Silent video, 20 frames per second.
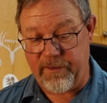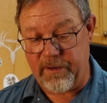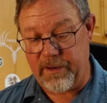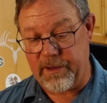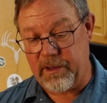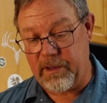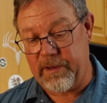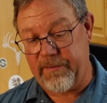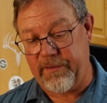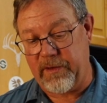
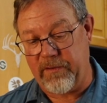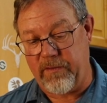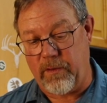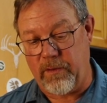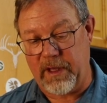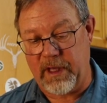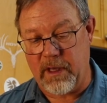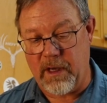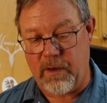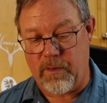further if you've
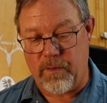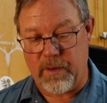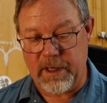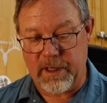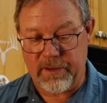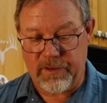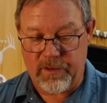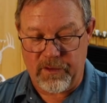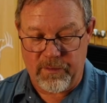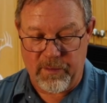only got one
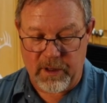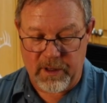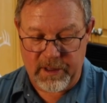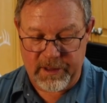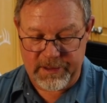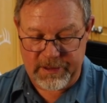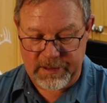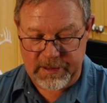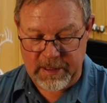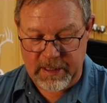or two
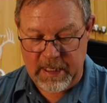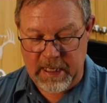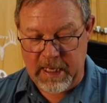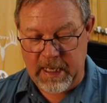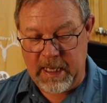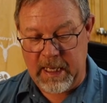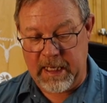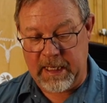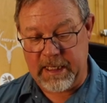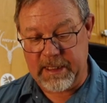birds,
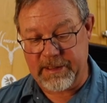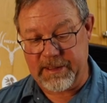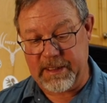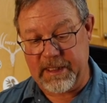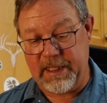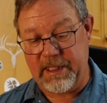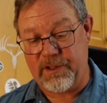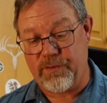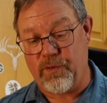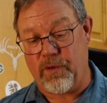because
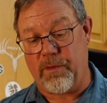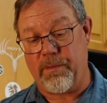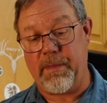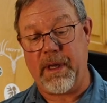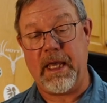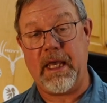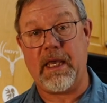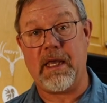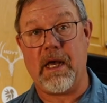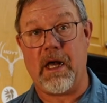these will
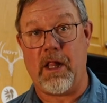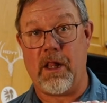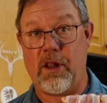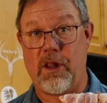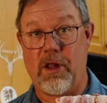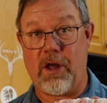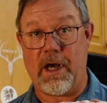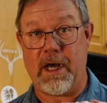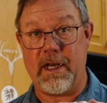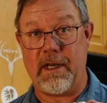make a
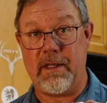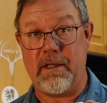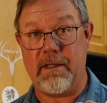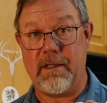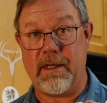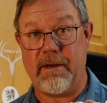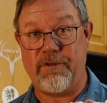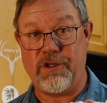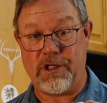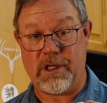lot
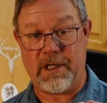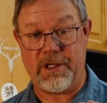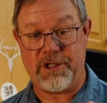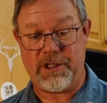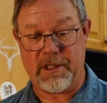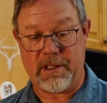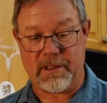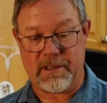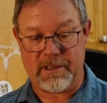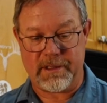of shot
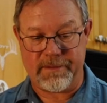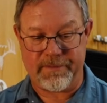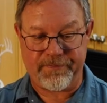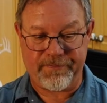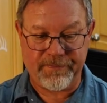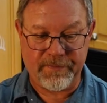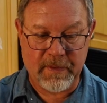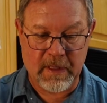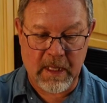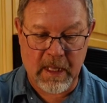shells.
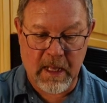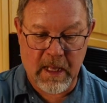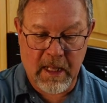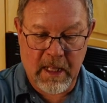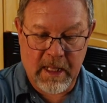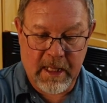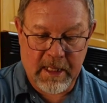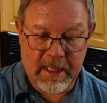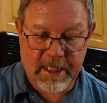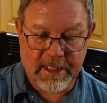
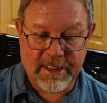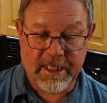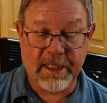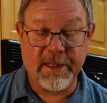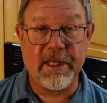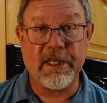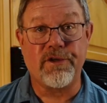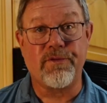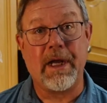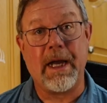Let's
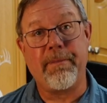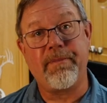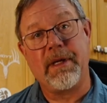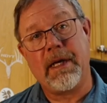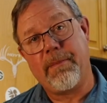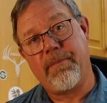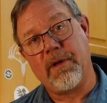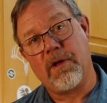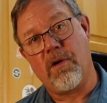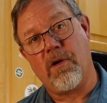get these wrapped
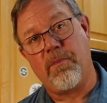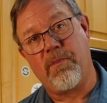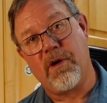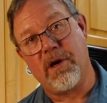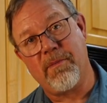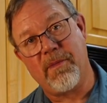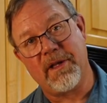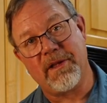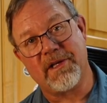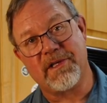up and go
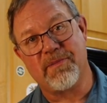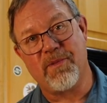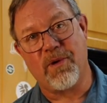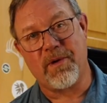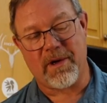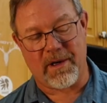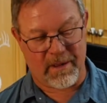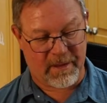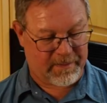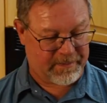put them on the
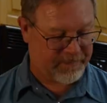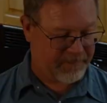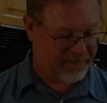smoker.